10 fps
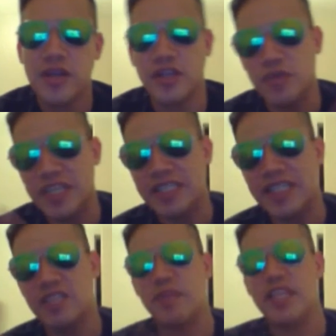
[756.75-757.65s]
This week is
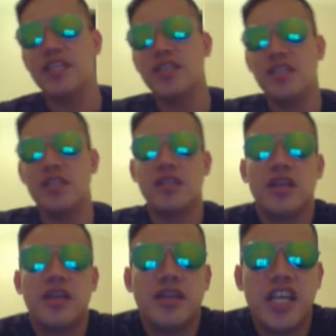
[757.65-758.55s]
Hesperiz.
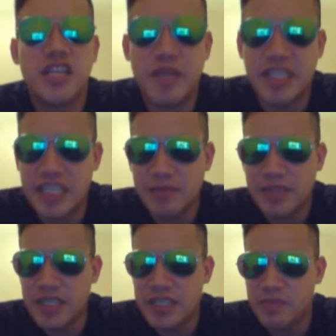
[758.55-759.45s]
That's my
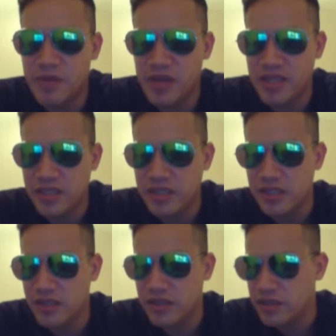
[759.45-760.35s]
DMT experience.